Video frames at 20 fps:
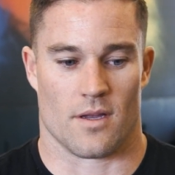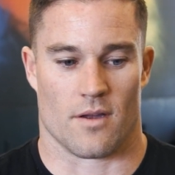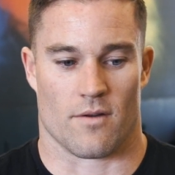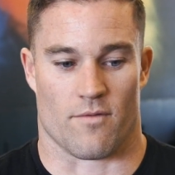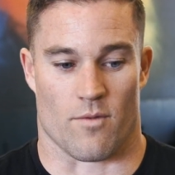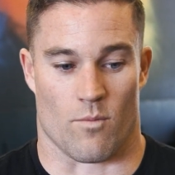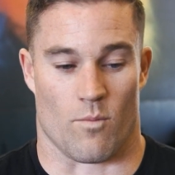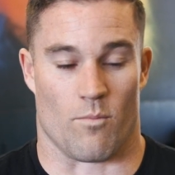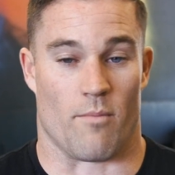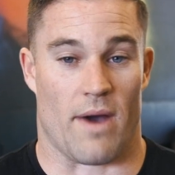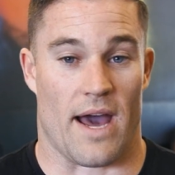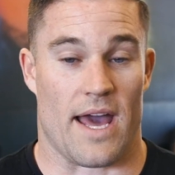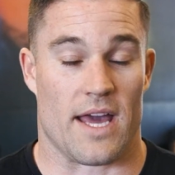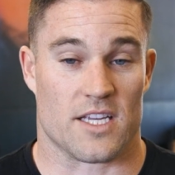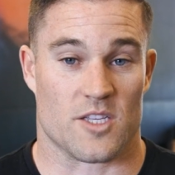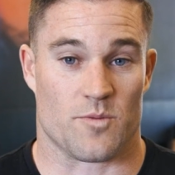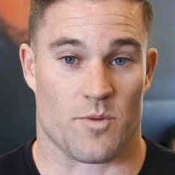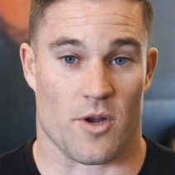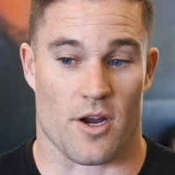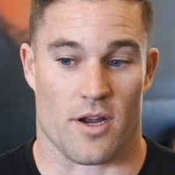from my
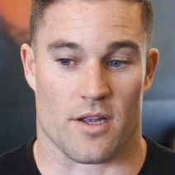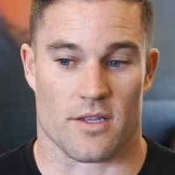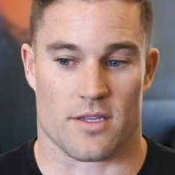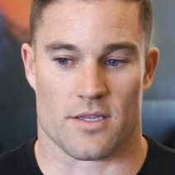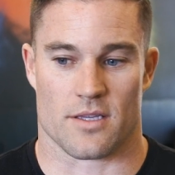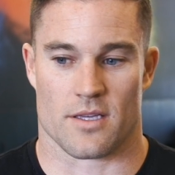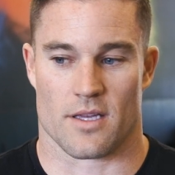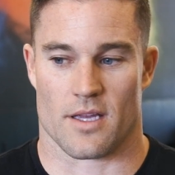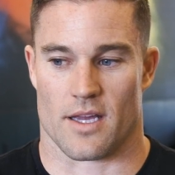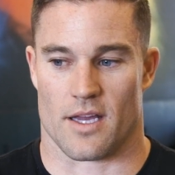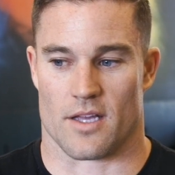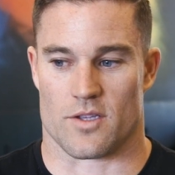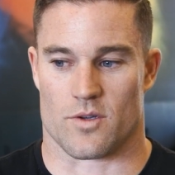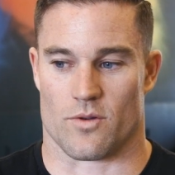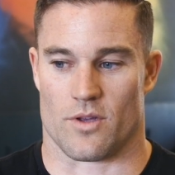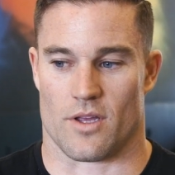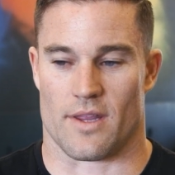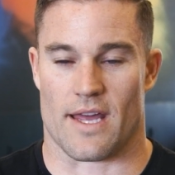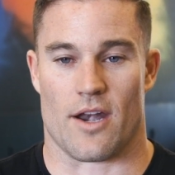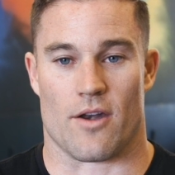experience, it's
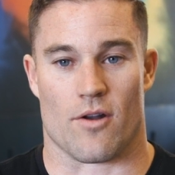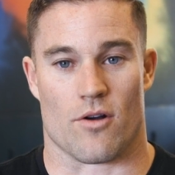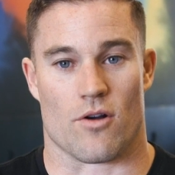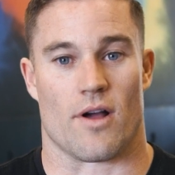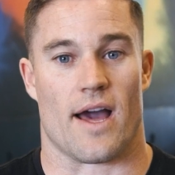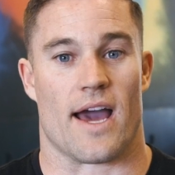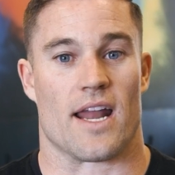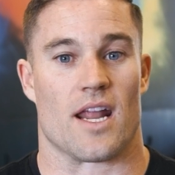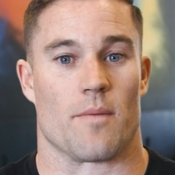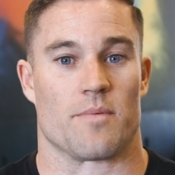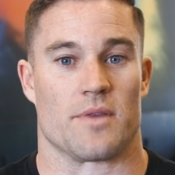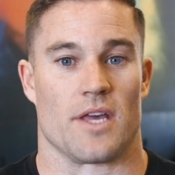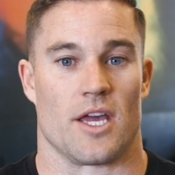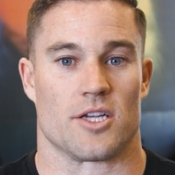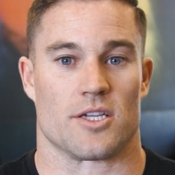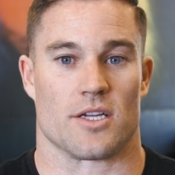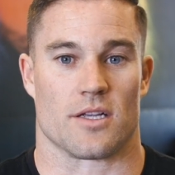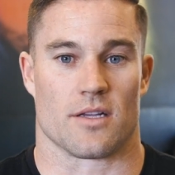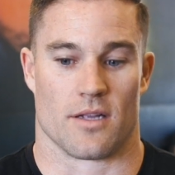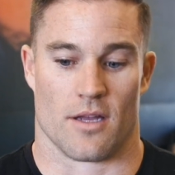really that neural
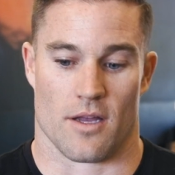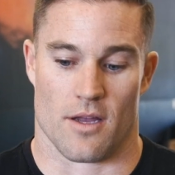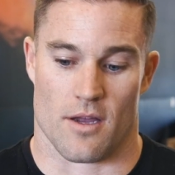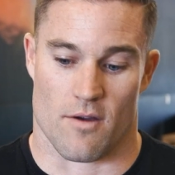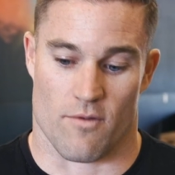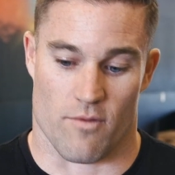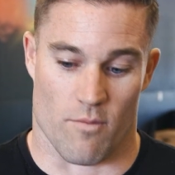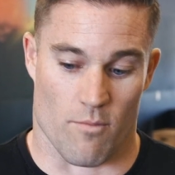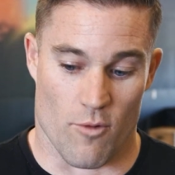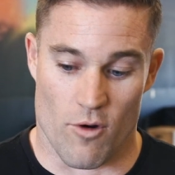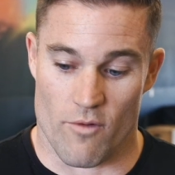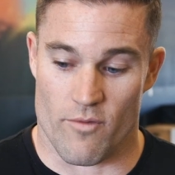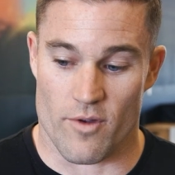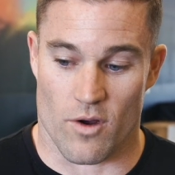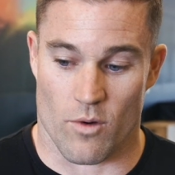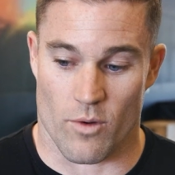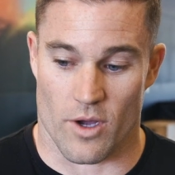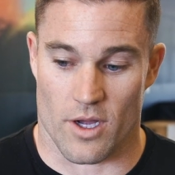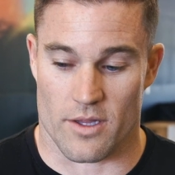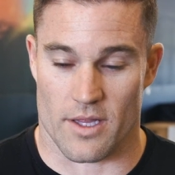adaptation from moving
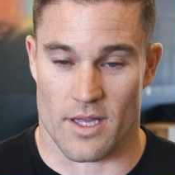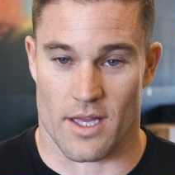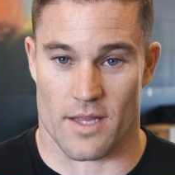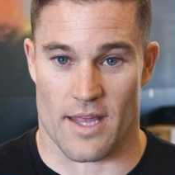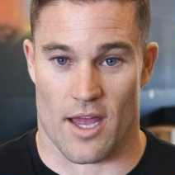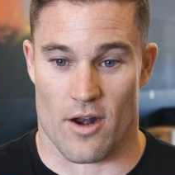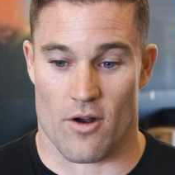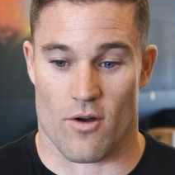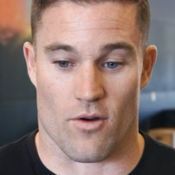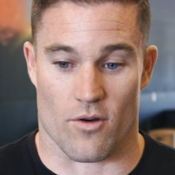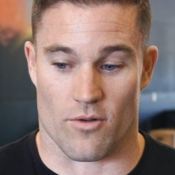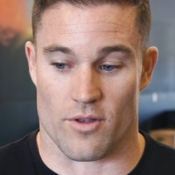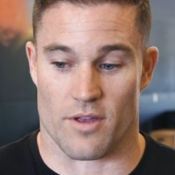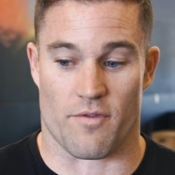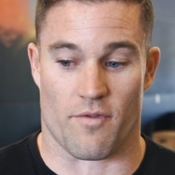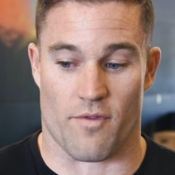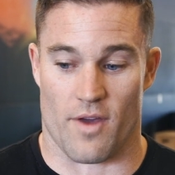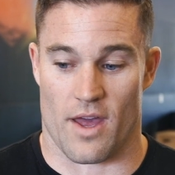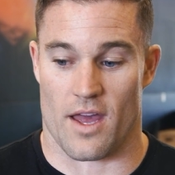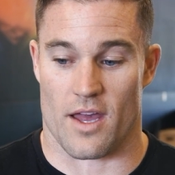quickly and that early
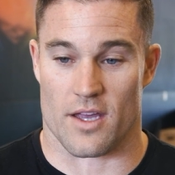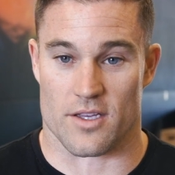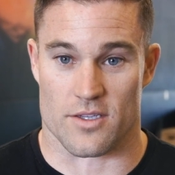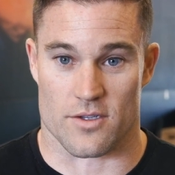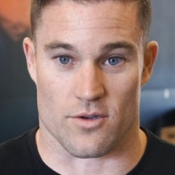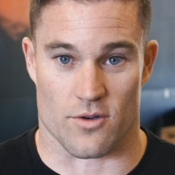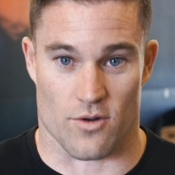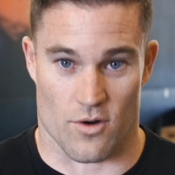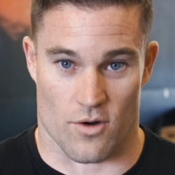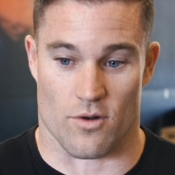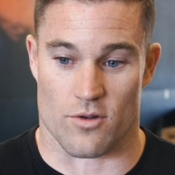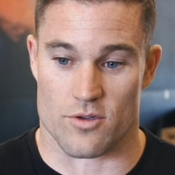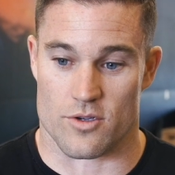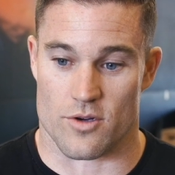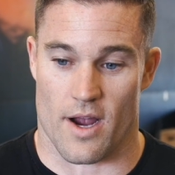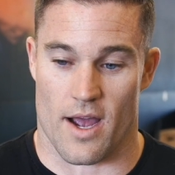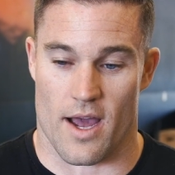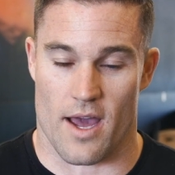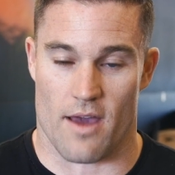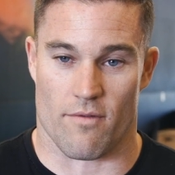phase neural
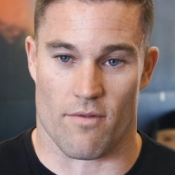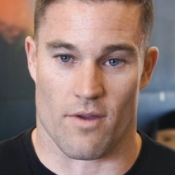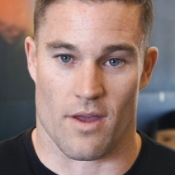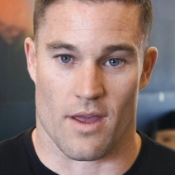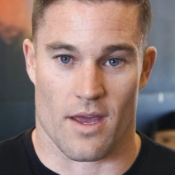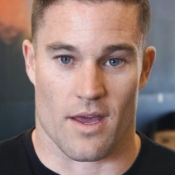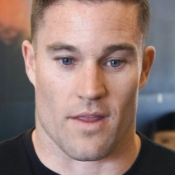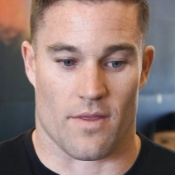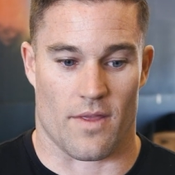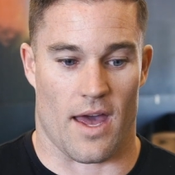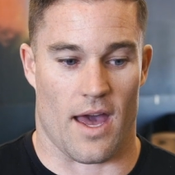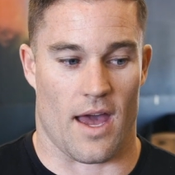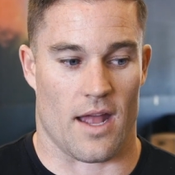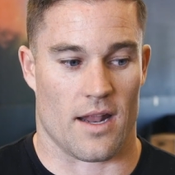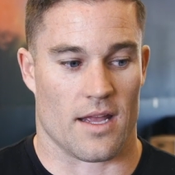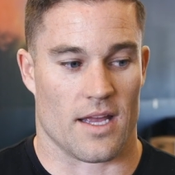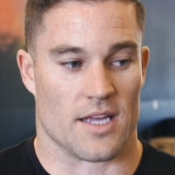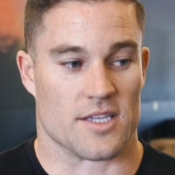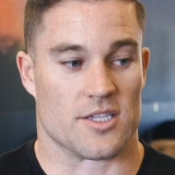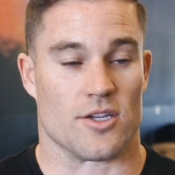drive that
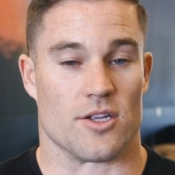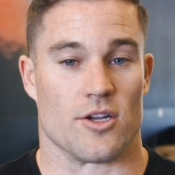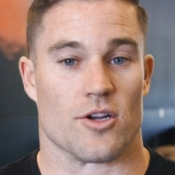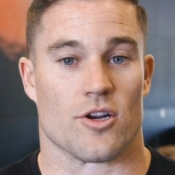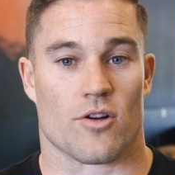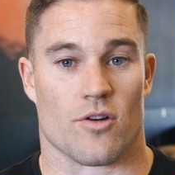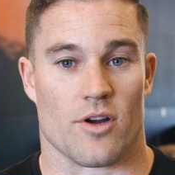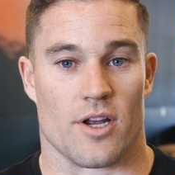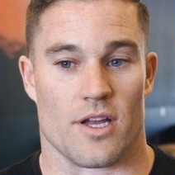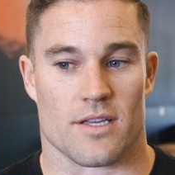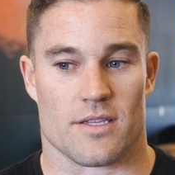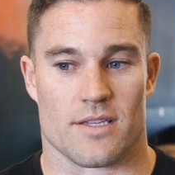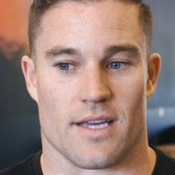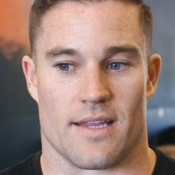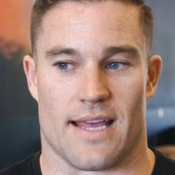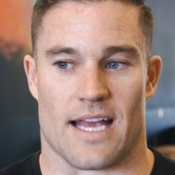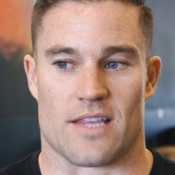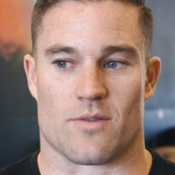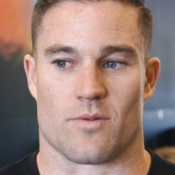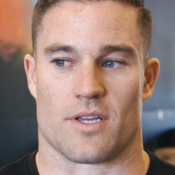is going to increase,
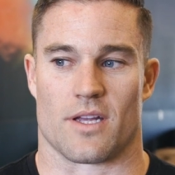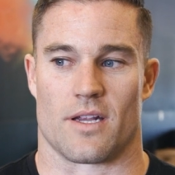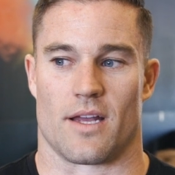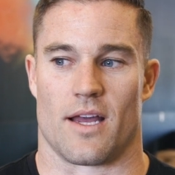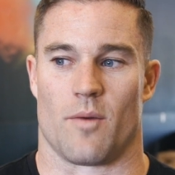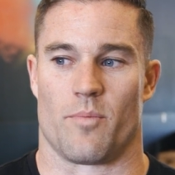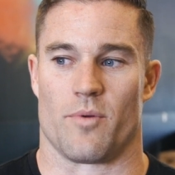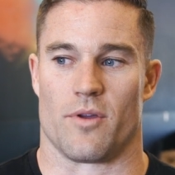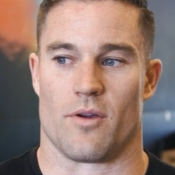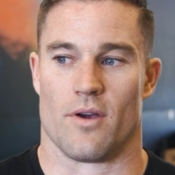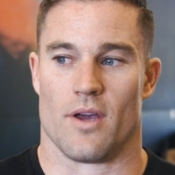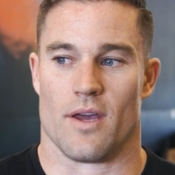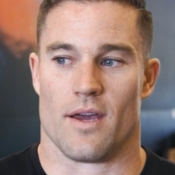and that's what's going to help you.